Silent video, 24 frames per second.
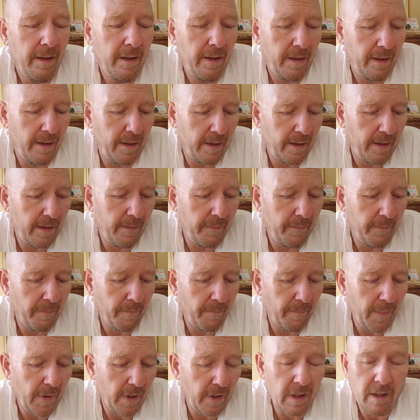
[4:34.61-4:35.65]
I'd
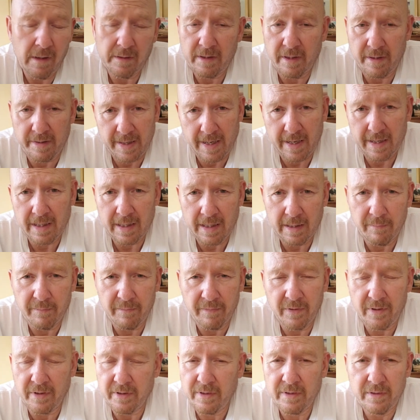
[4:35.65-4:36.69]
like to thank him
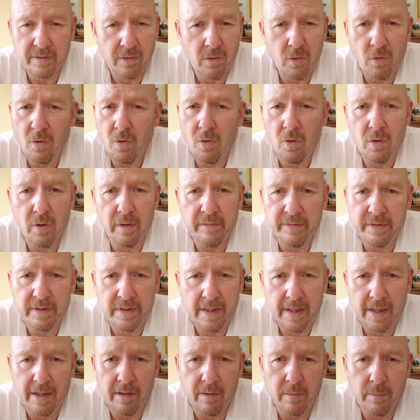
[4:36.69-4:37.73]
for all of his
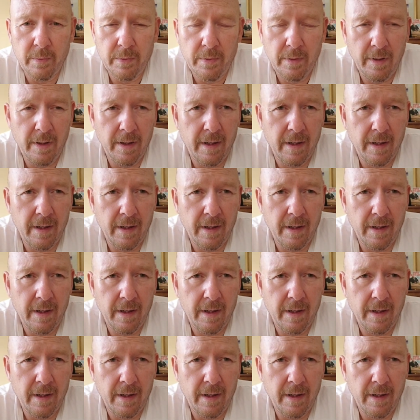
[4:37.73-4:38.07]
help.